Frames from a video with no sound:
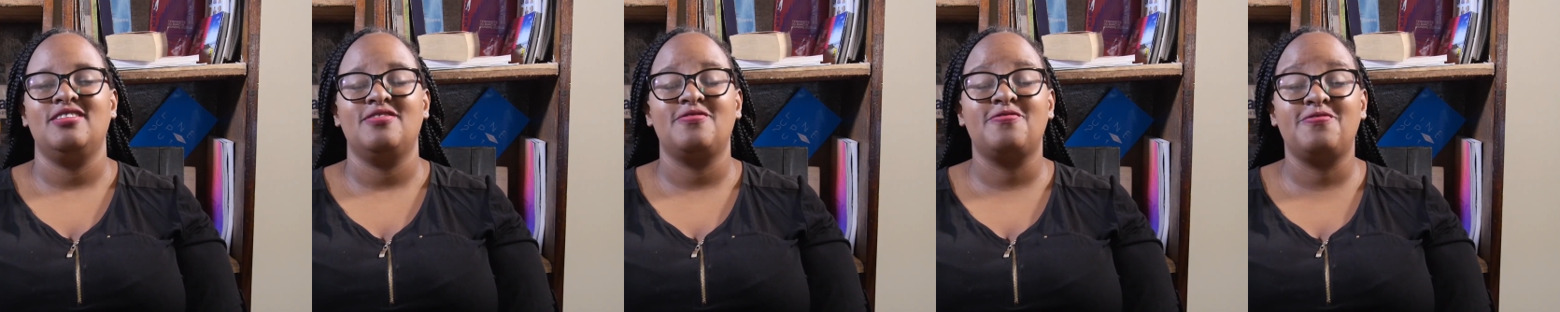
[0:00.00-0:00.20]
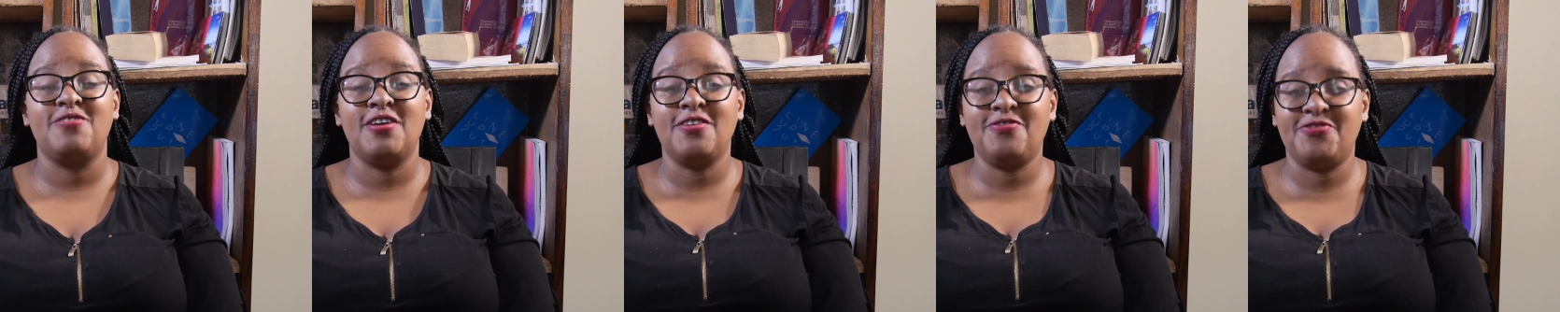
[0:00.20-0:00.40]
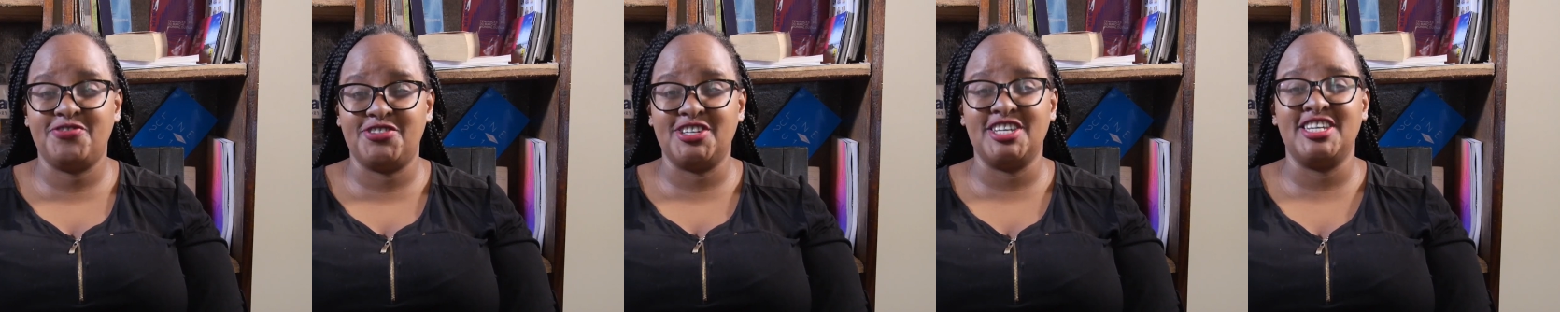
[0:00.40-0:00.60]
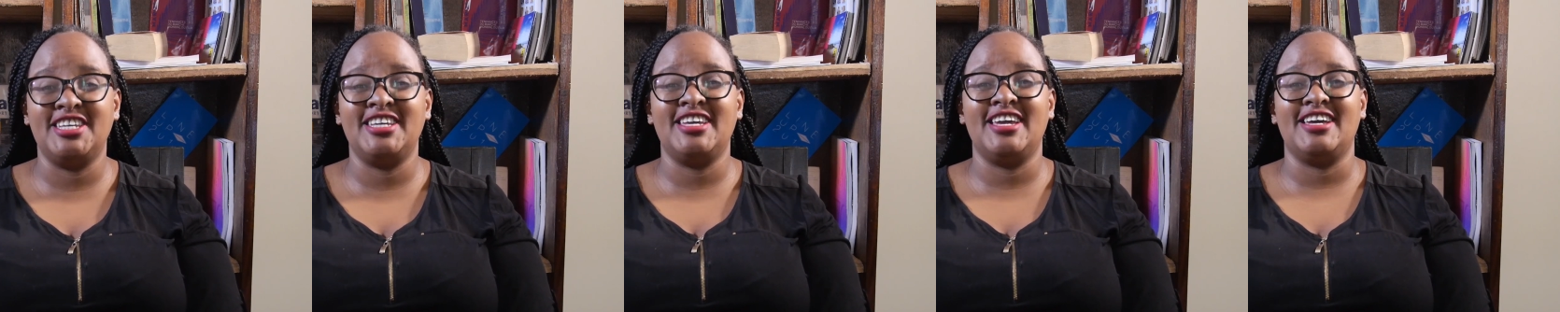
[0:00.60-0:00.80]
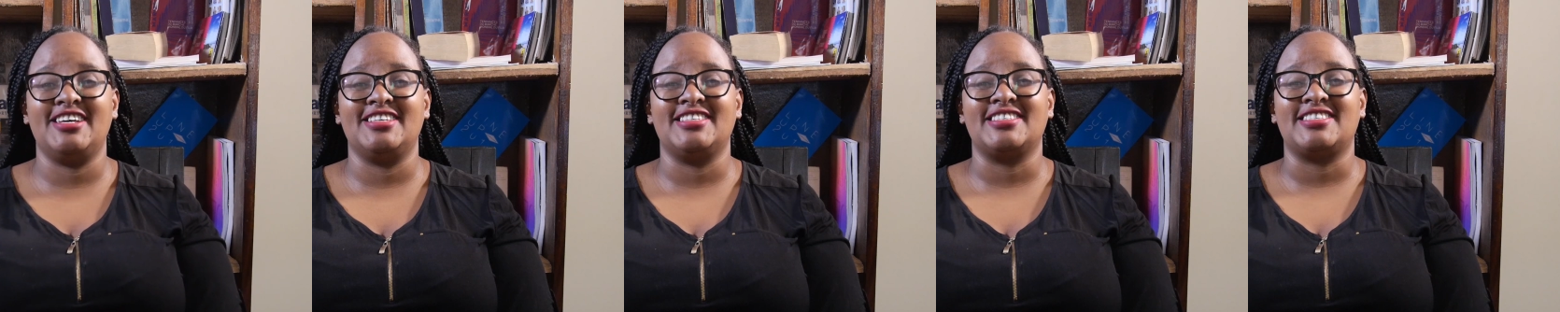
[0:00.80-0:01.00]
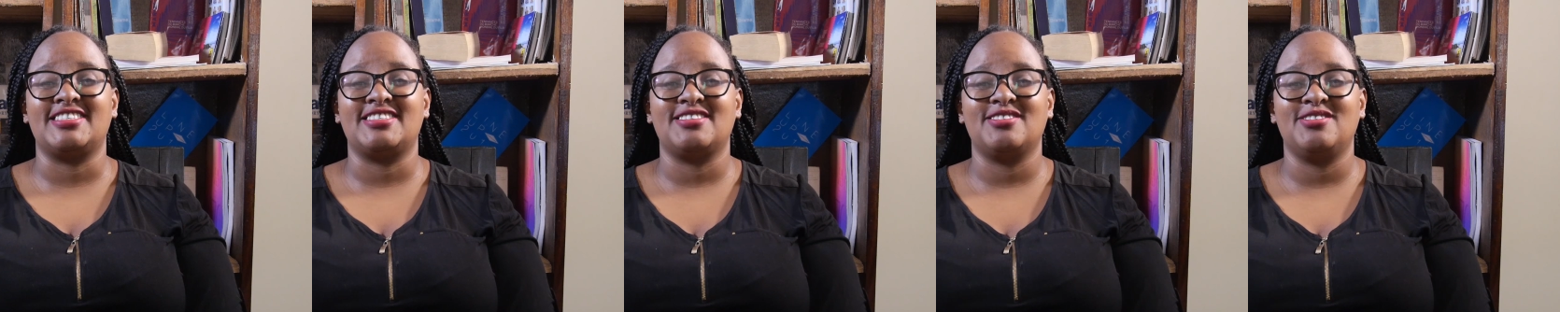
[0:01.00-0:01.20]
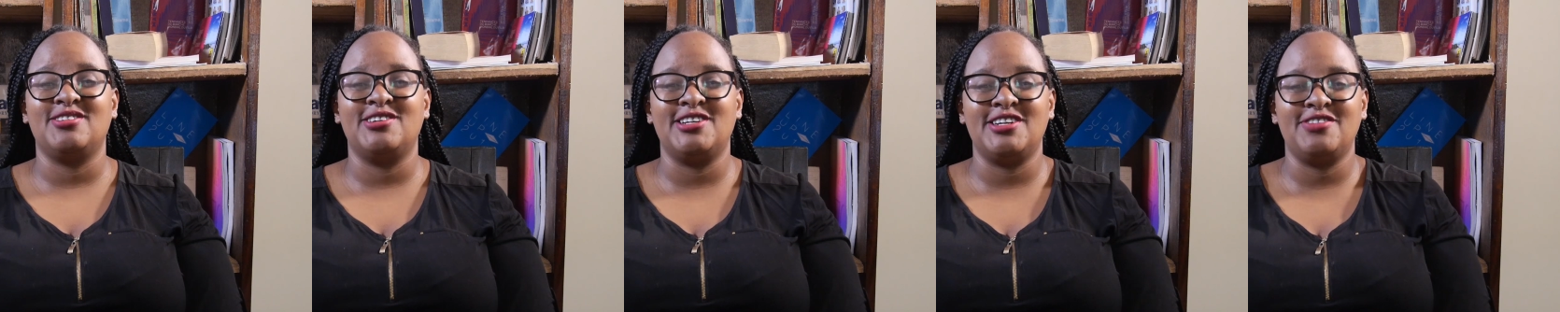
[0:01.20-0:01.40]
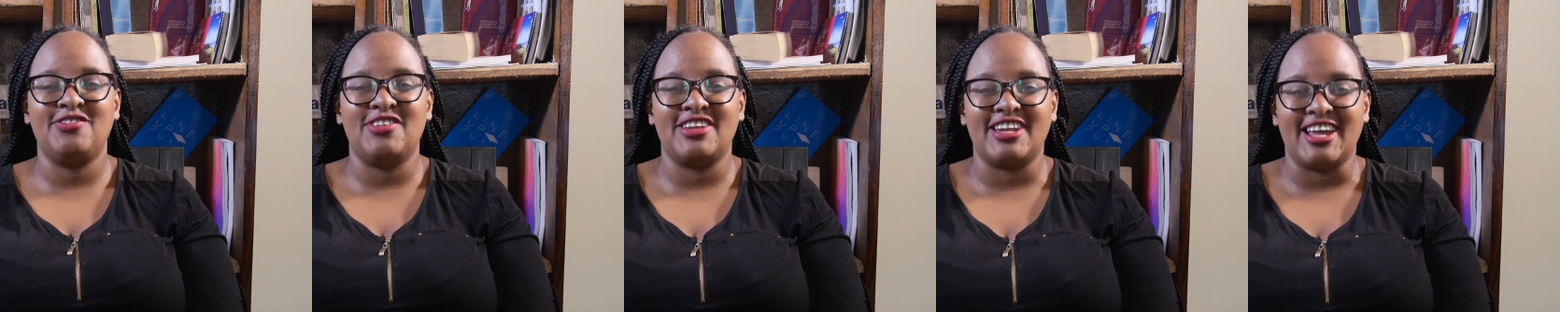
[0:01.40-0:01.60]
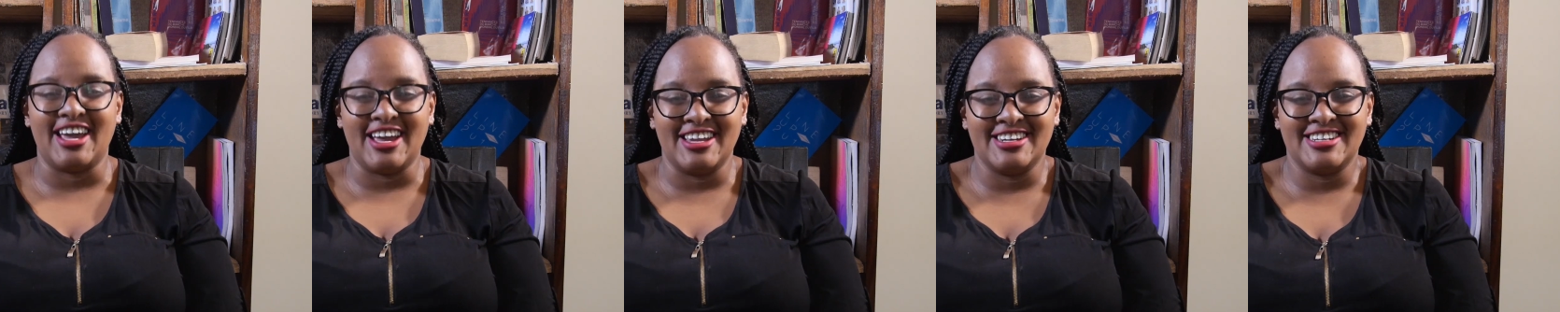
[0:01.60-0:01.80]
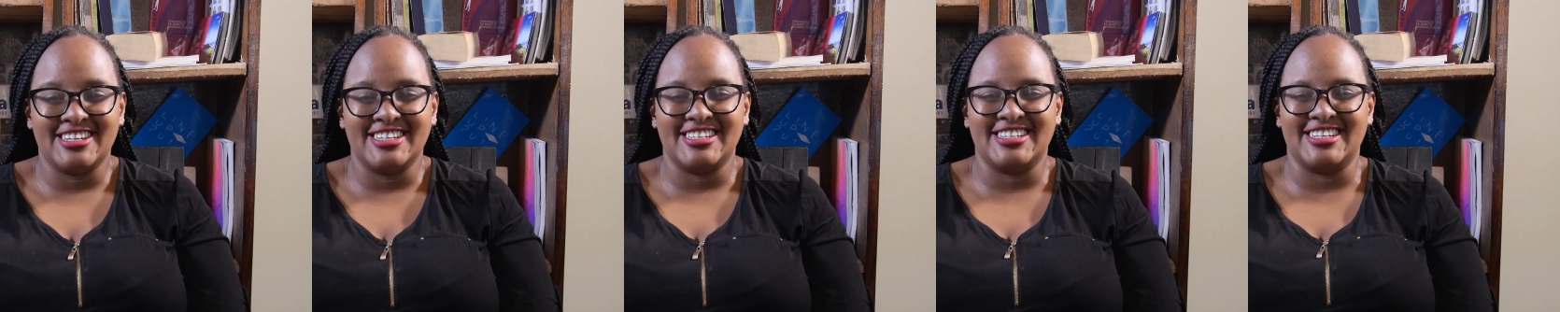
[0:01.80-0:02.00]
50 years, or even
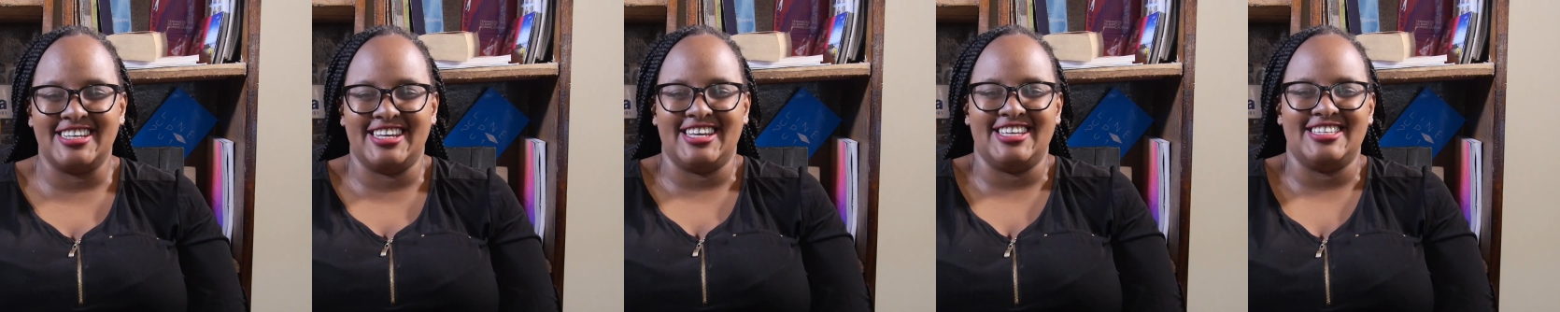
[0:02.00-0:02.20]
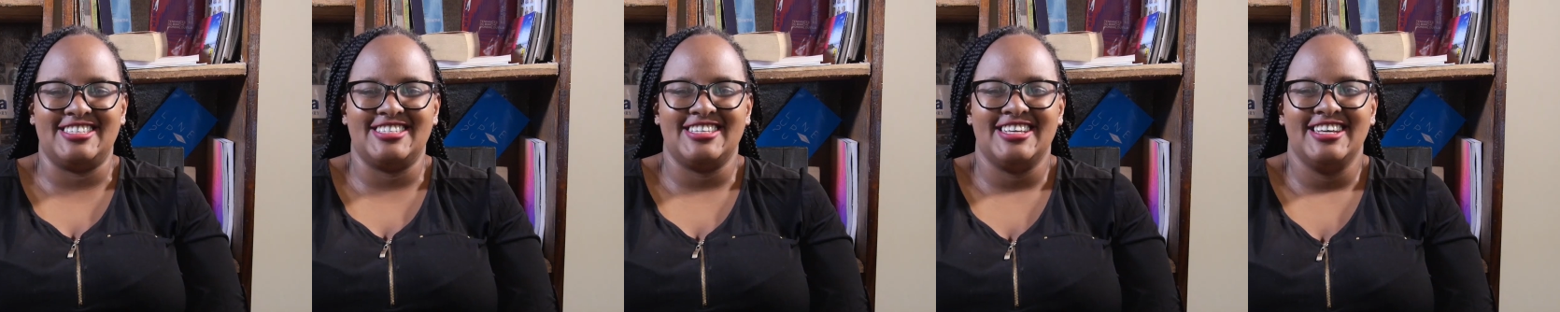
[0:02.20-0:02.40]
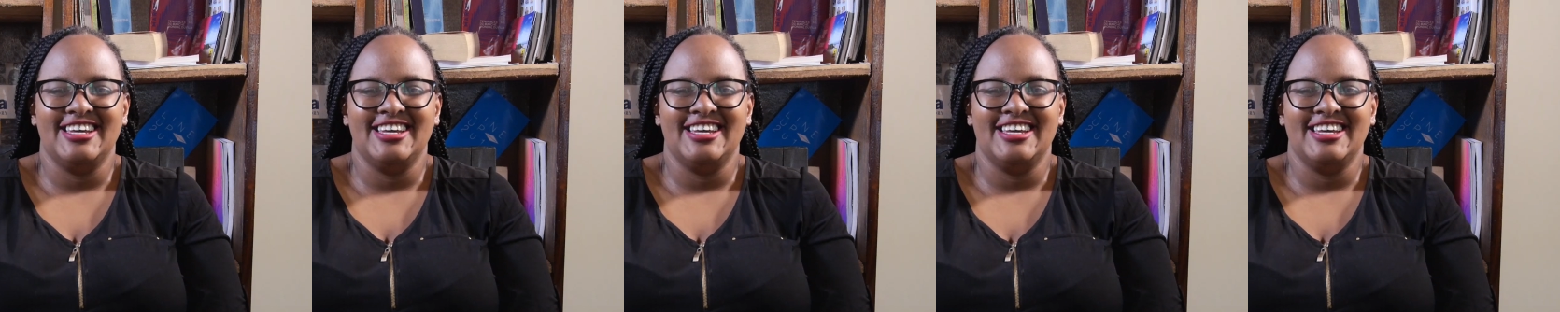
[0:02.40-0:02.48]
100 years.